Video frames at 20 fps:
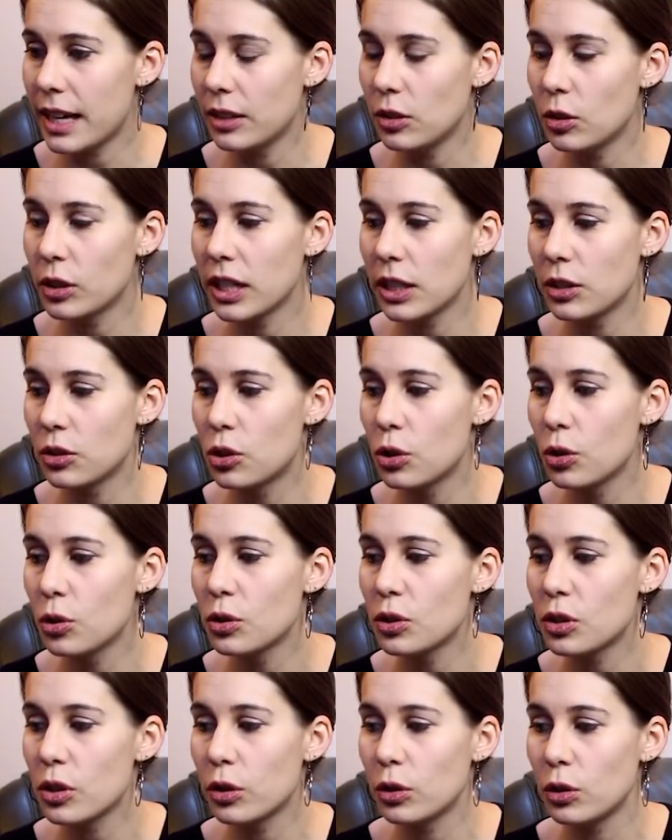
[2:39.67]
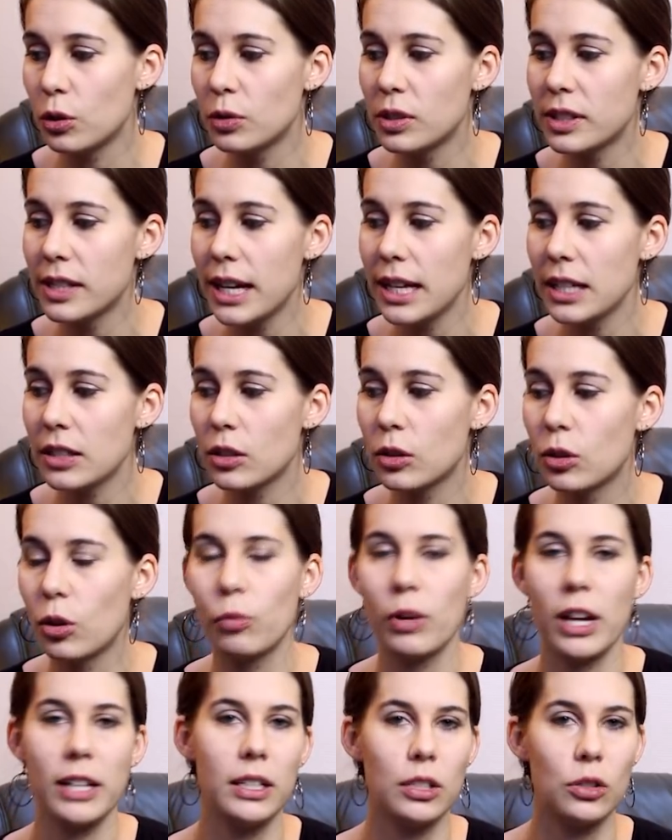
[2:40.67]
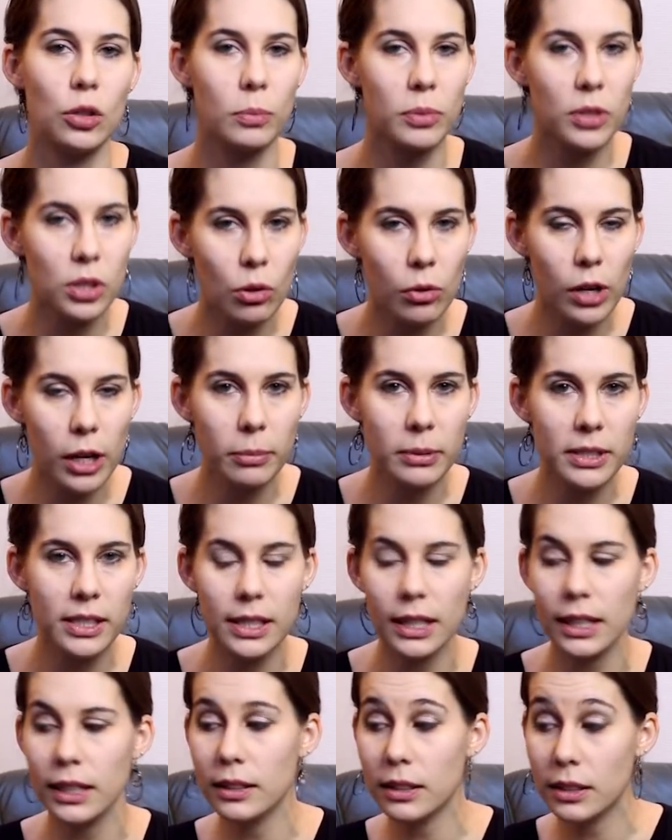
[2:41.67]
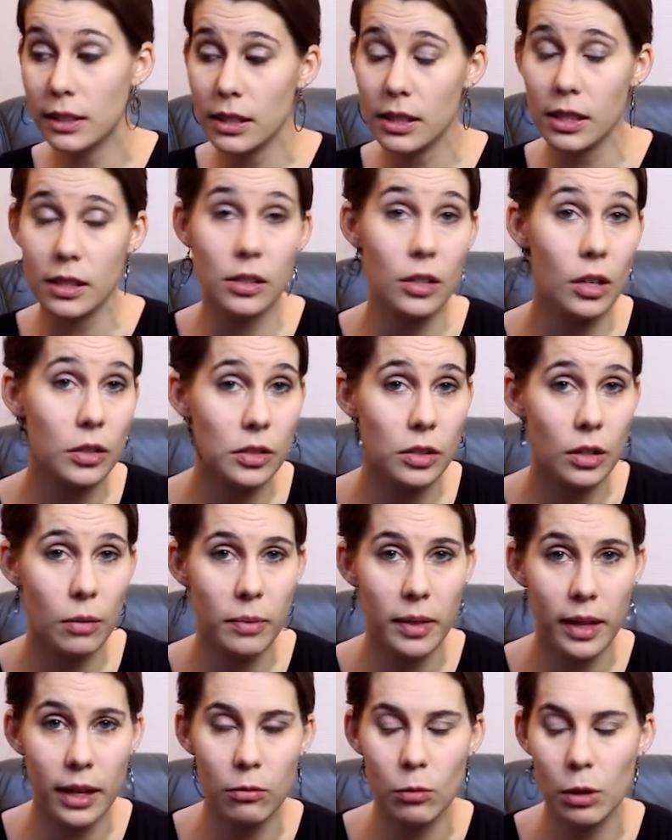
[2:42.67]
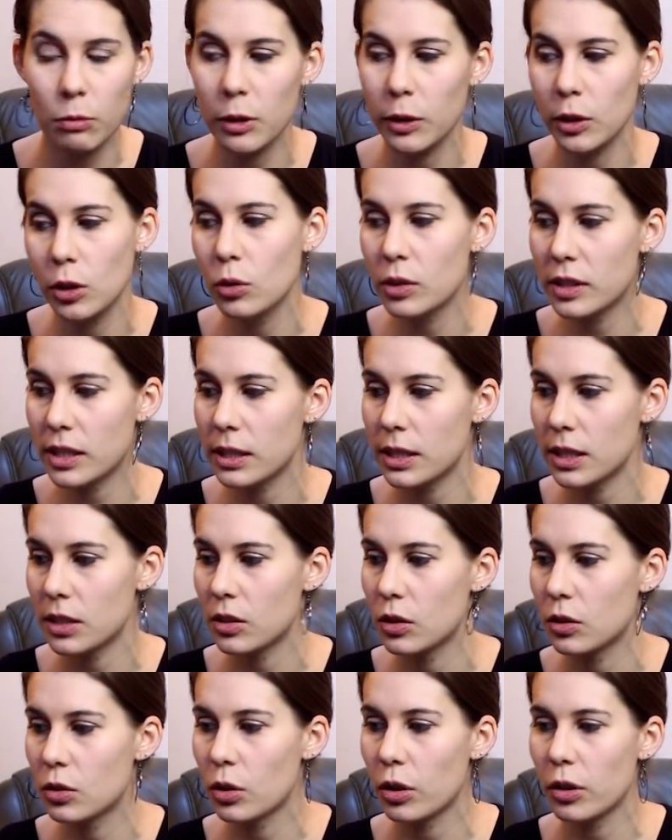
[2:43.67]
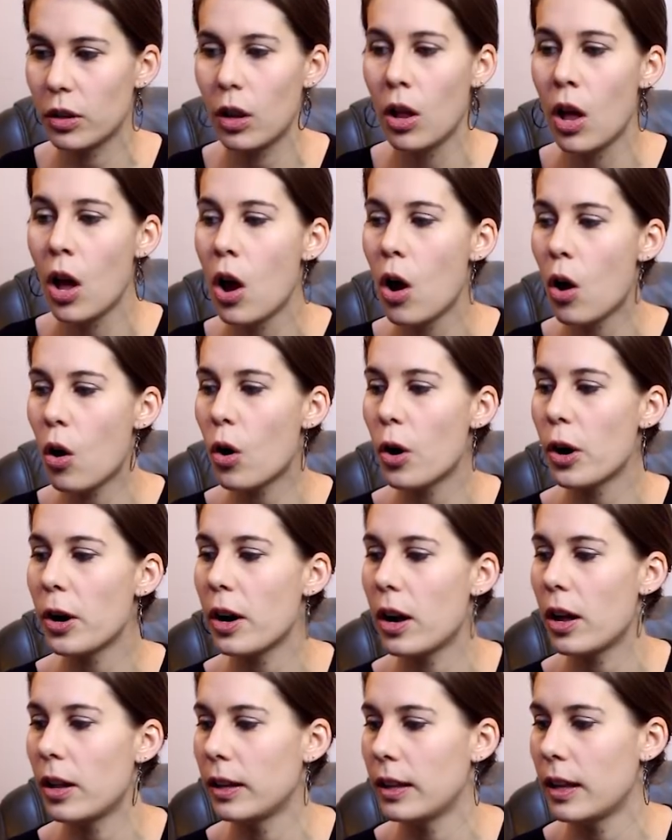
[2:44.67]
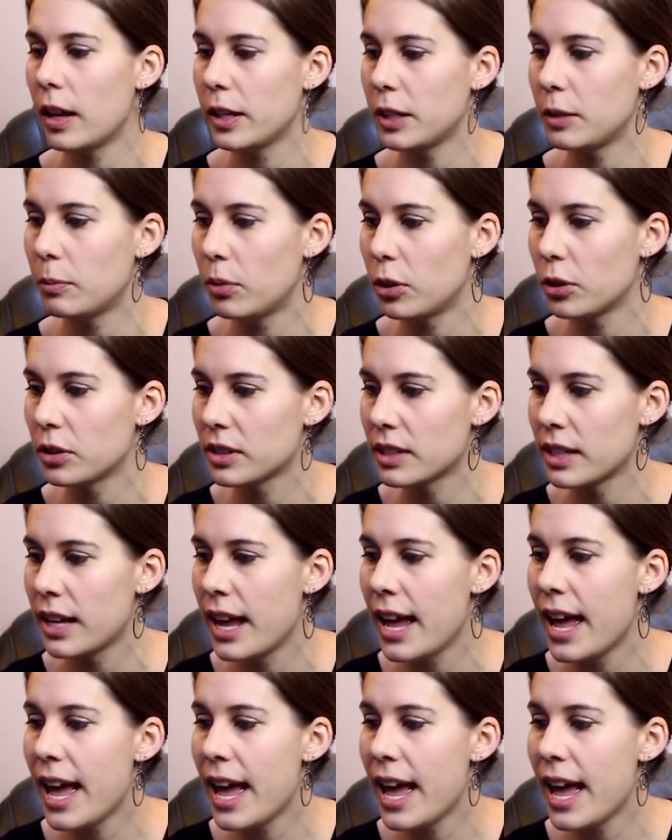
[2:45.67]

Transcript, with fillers: And you can choose a new state, an already subscribed state, this is not something we will use in this tutorial, or a lightbox.